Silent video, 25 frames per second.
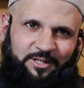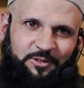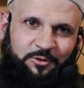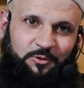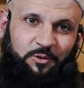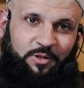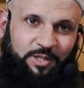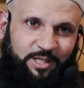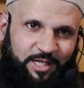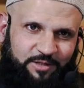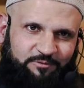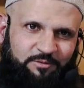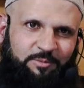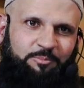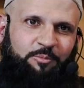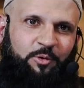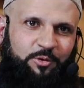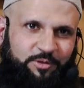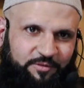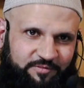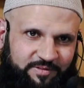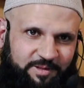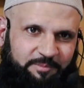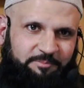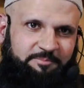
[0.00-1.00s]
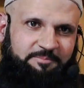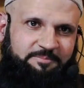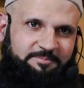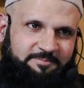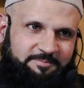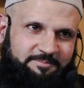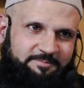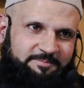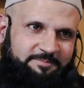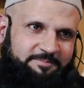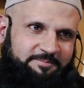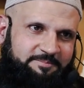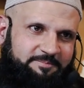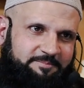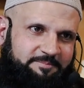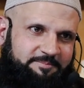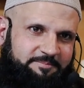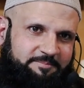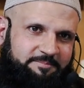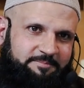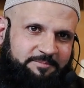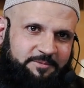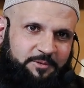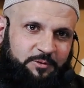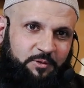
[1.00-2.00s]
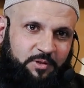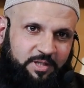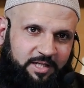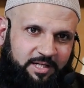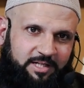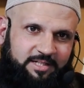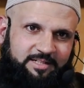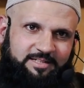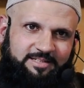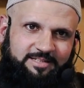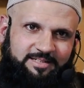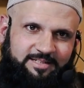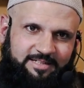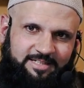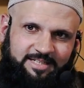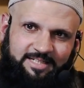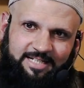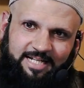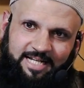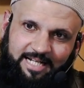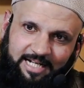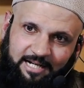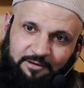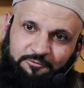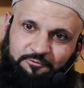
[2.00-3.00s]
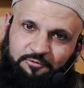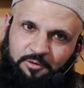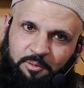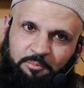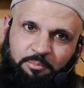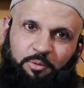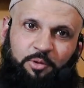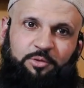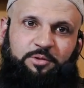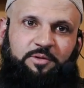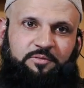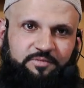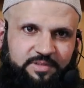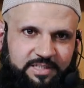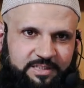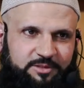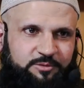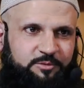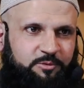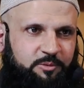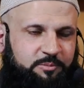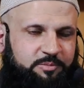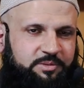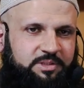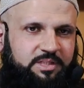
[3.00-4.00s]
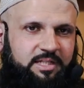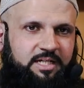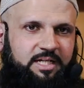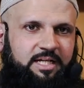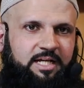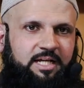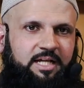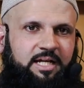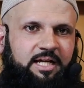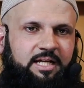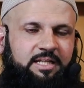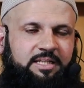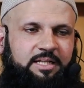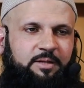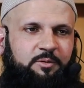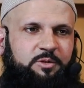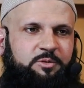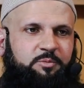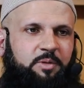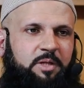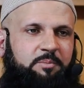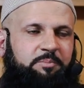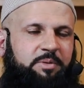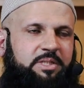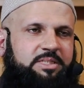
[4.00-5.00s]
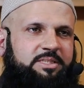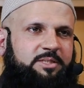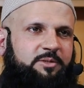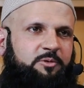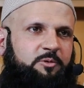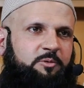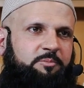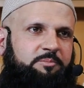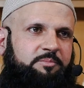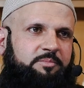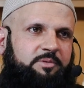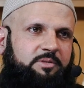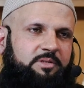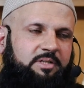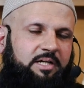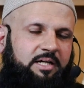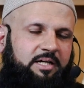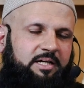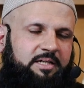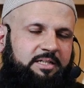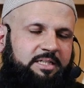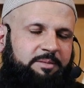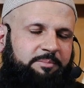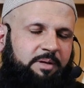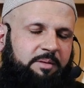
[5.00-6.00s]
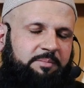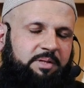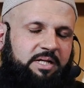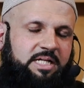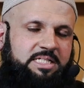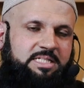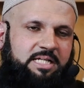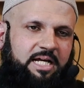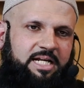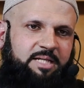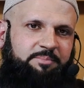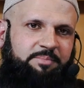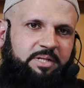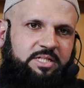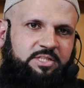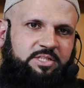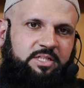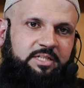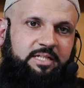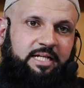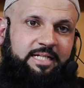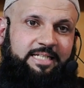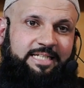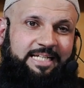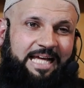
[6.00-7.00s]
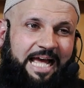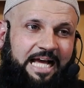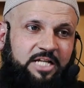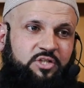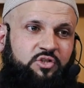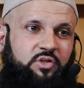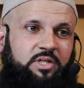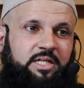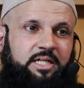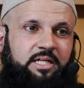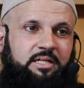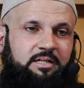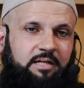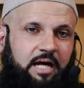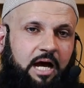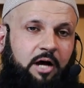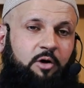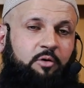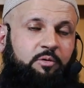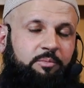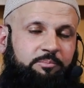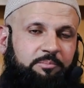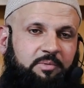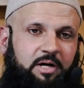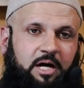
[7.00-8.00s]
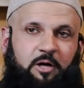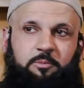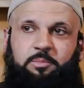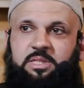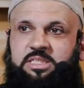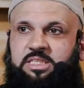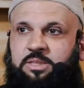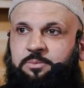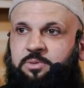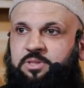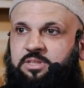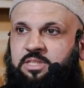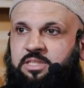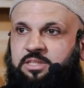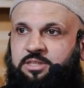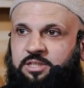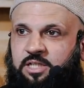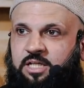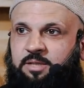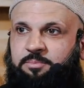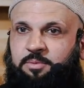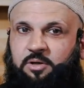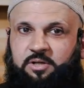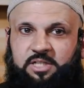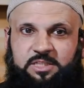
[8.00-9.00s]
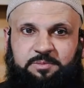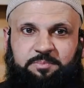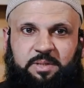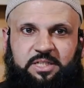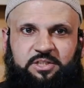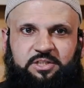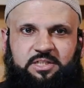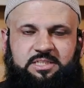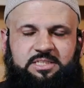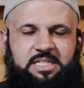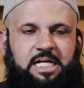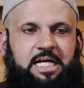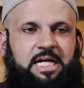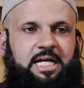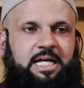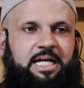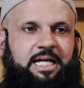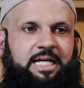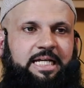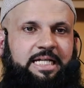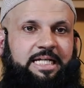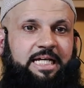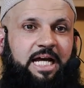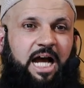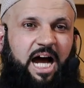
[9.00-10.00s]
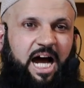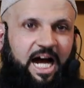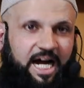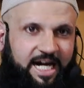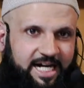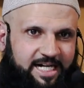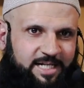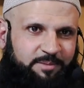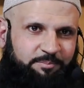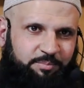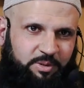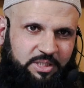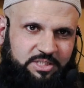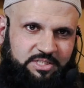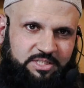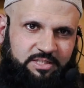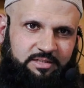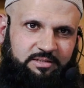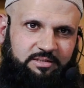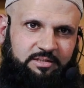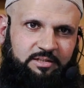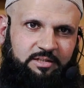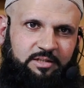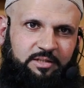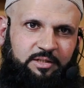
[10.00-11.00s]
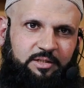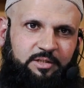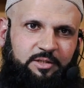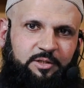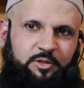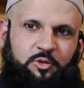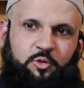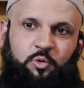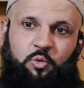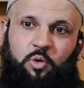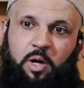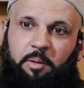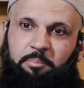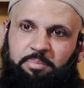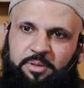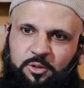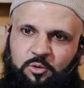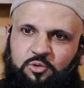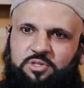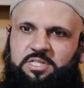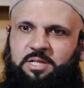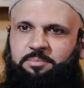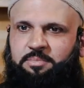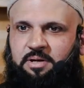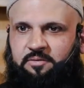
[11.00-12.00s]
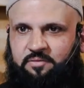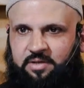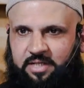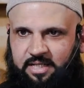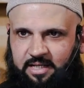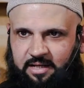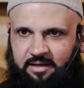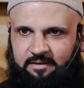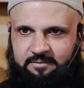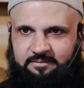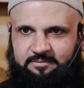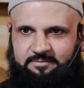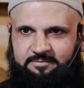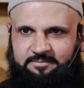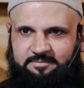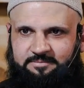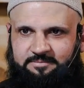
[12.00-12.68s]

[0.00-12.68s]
You learn from both of them. You learn enough from both of these groups. There was one person whom uh, Imam Al-Ghazali mentioned that he actually, how, how much he was concerned about his patients. He hired a person to abuse him every day.